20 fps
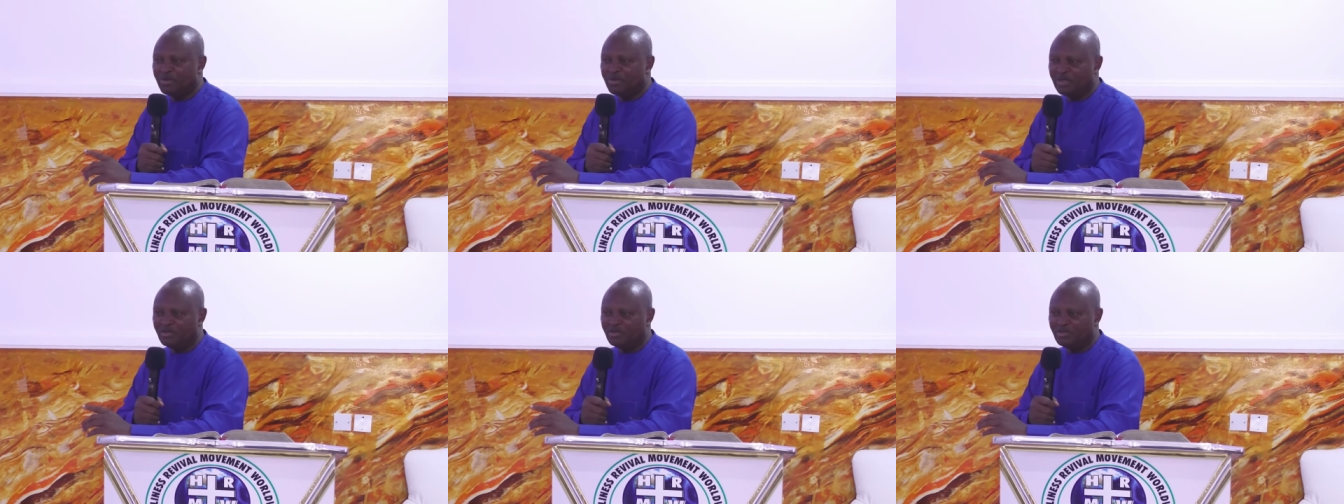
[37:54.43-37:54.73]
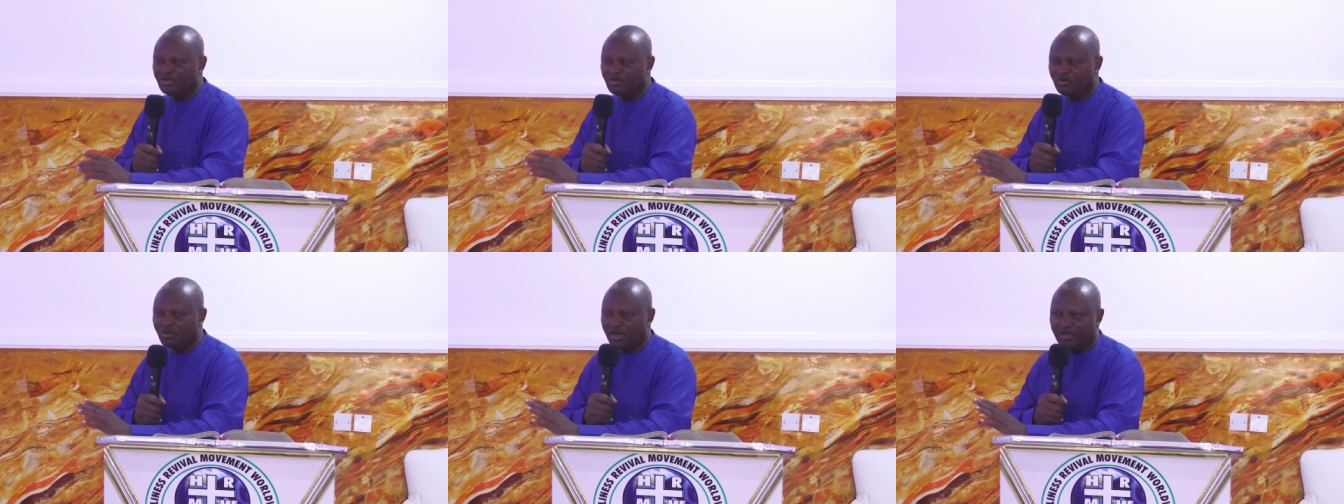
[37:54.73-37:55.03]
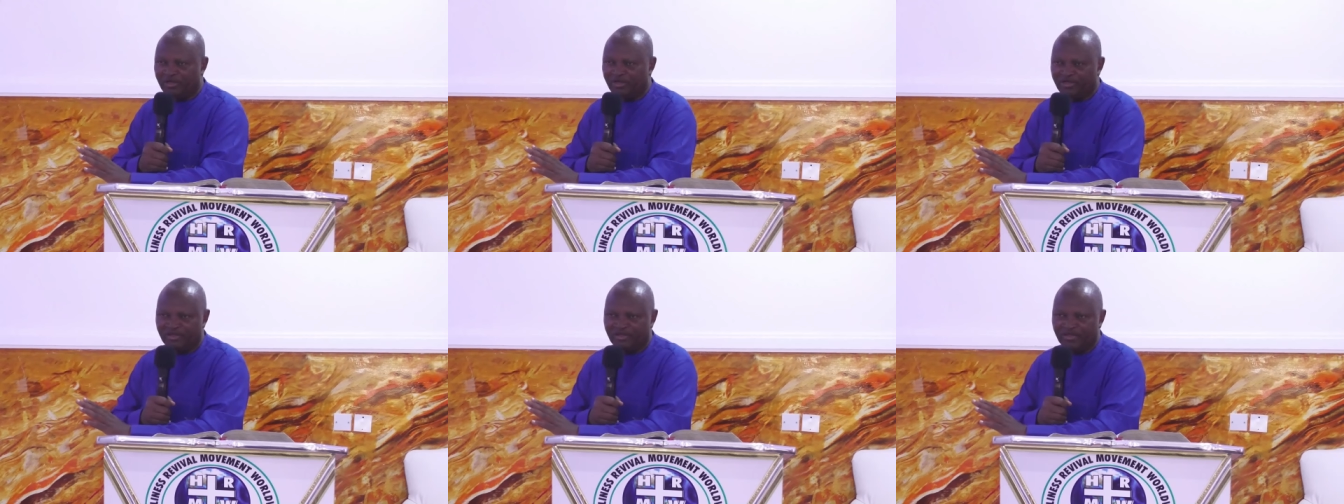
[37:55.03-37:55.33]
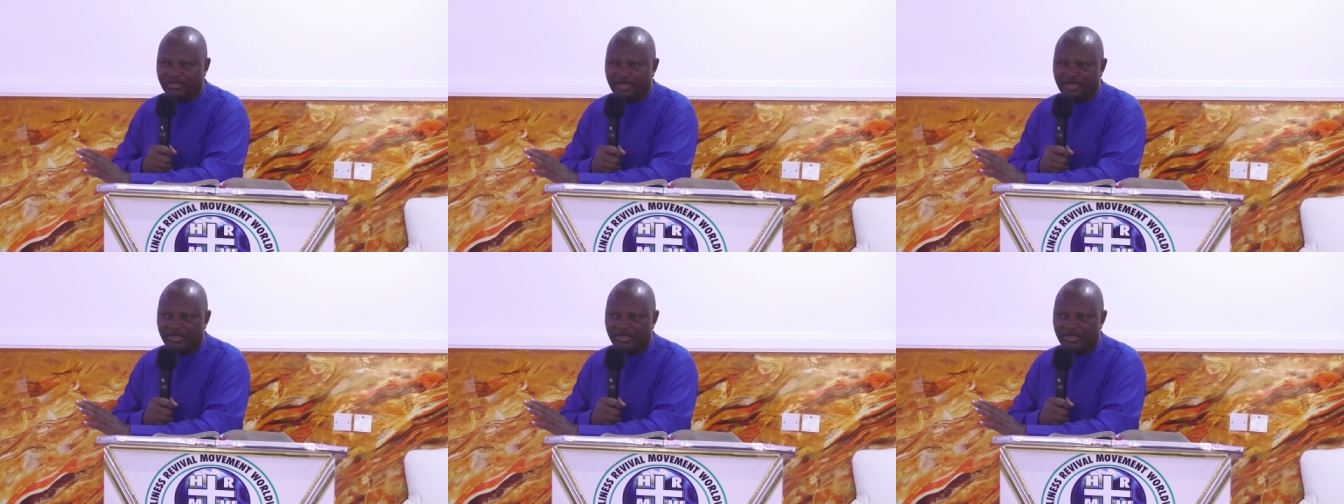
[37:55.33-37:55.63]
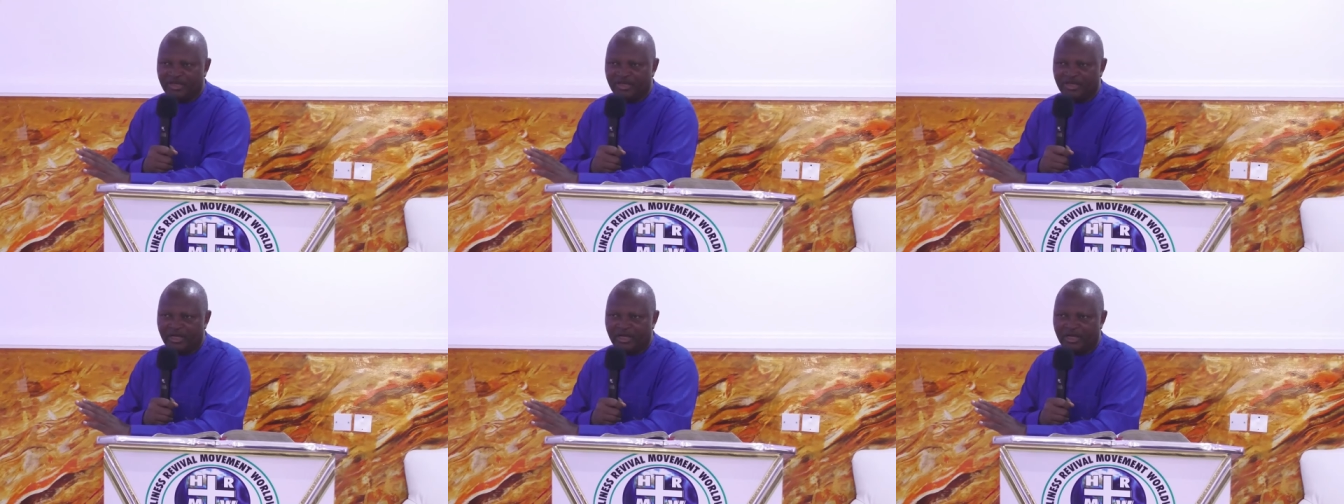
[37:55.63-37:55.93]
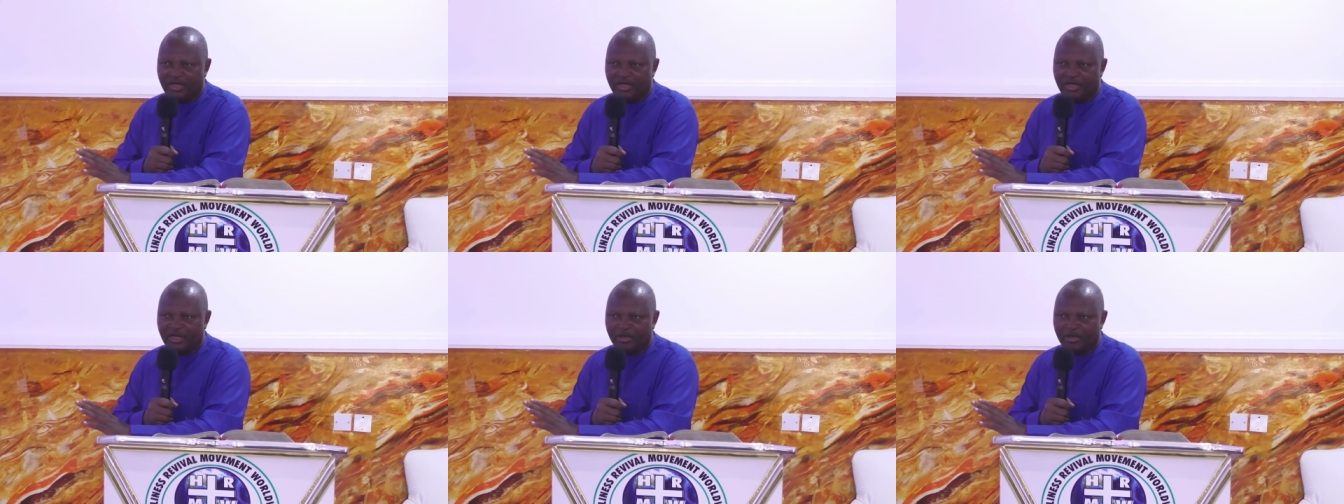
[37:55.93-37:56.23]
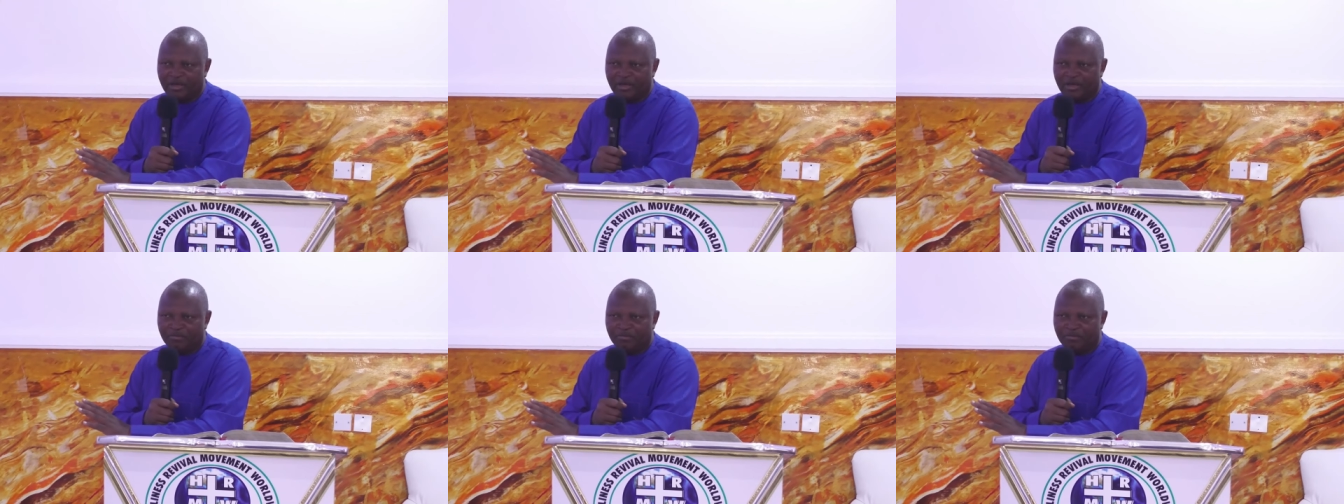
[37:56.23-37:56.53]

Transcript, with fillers: It means you are a sincere person.